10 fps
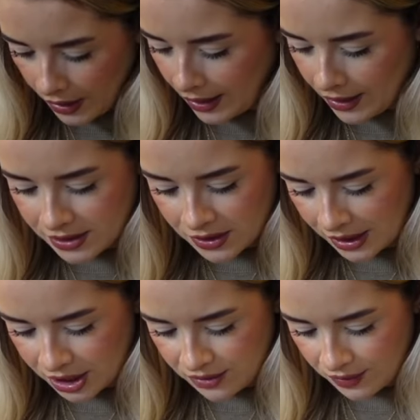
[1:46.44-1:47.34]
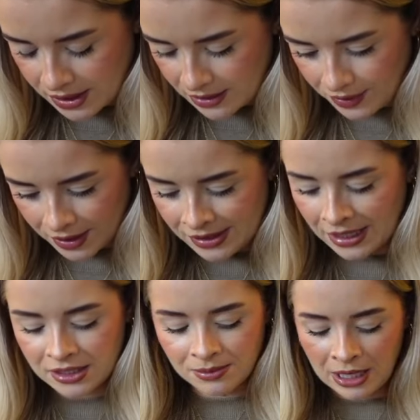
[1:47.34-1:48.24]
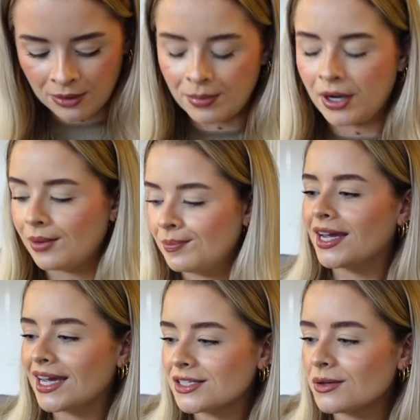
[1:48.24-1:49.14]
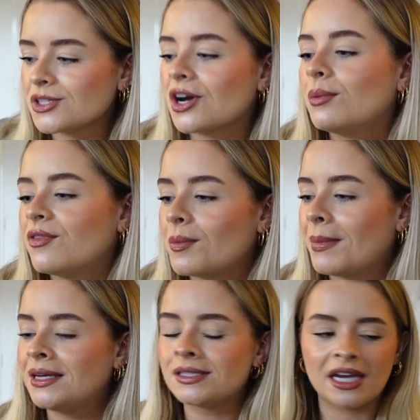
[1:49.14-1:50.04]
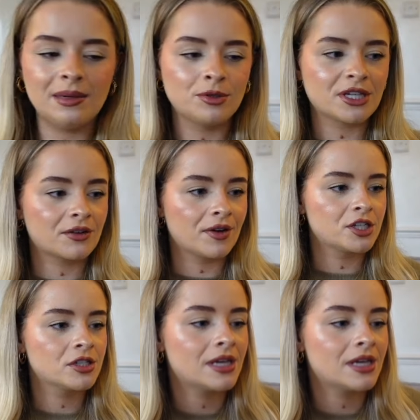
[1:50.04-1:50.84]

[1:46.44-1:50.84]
Okay, I didn't actually write down the exact amount, but I guess I'll start with the main table decorations.